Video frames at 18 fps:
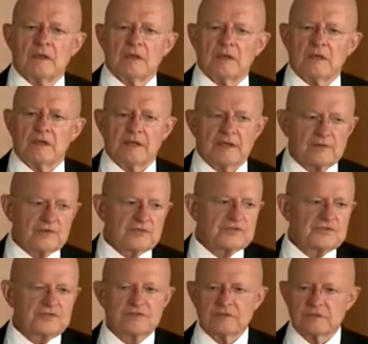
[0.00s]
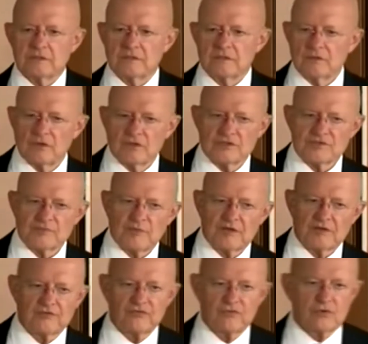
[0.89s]
And that was Laura's
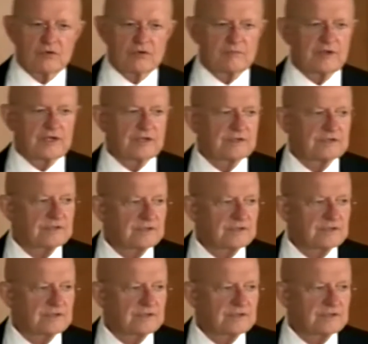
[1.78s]
metaphor about,